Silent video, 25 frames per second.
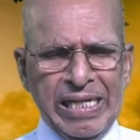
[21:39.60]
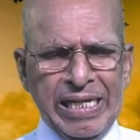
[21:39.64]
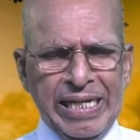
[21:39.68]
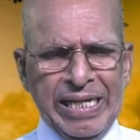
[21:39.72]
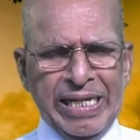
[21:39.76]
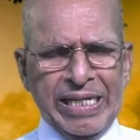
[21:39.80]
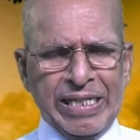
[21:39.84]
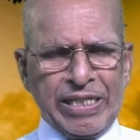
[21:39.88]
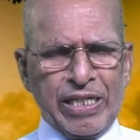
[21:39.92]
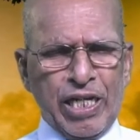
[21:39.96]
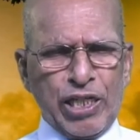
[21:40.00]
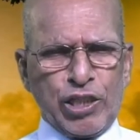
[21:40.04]

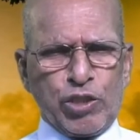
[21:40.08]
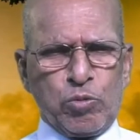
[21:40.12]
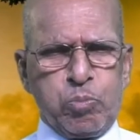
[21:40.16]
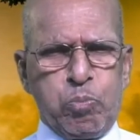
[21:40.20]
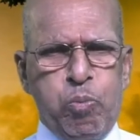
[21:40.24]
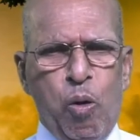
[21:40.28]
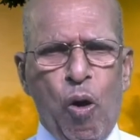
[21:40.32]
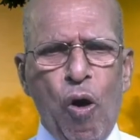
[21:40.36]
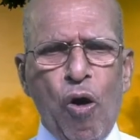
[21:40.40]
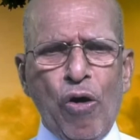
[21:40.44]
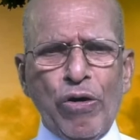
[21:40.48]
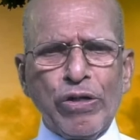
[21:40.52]
in
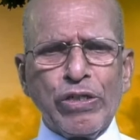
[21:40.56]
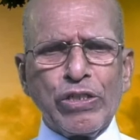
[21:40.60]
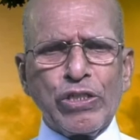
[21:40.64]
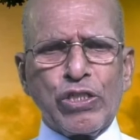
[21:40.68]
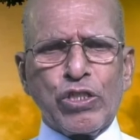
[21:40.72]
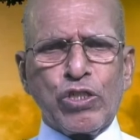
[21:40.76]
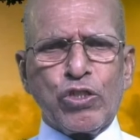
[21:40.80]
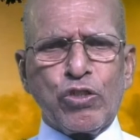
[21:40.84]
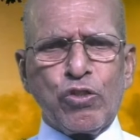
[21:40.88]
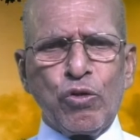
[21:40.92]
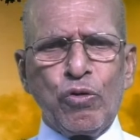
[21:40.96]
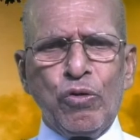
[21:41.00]

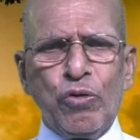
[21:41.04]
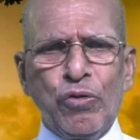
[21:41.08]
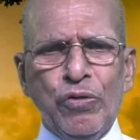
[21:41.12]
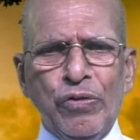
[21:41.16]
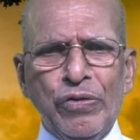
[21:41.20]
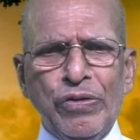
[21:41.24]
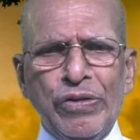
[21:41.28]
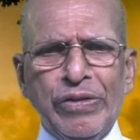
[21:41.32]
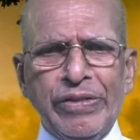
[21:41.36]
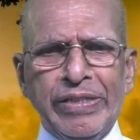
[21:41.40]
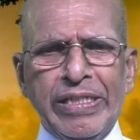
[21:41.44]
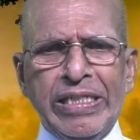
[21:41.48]
response
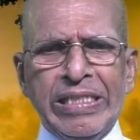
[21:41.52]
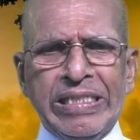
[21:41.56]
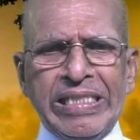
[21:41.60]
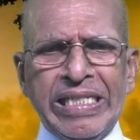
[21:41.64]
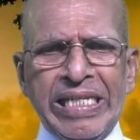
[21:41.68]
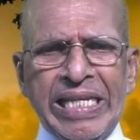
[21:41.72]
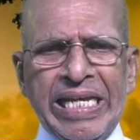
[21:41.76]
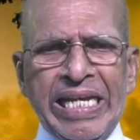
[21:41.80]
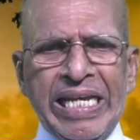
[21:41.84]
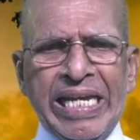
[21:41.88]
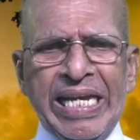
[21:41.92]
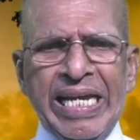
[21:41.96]
to these
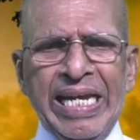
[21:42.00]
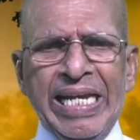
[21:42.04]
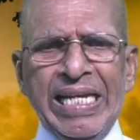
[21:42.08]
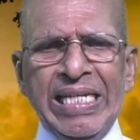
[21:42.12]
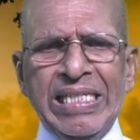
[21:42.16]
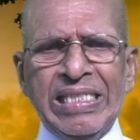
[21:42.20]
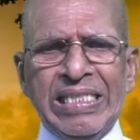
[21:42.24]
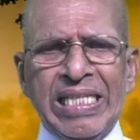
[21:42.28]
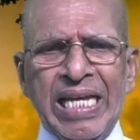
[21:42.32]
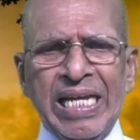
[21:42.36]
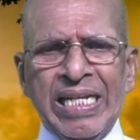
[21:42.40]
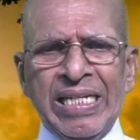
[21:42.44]

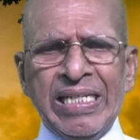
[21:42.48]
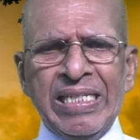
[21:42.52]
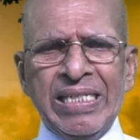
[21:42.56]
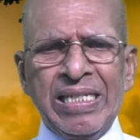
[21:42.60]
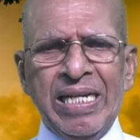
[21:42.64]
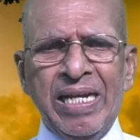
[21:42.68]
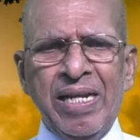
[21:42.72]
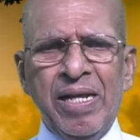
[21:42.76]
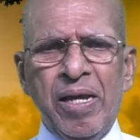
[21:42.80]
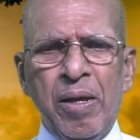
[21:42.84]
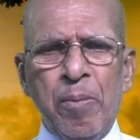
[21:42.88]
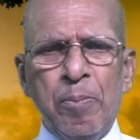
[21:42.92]

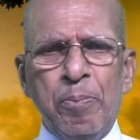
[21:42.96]
heathen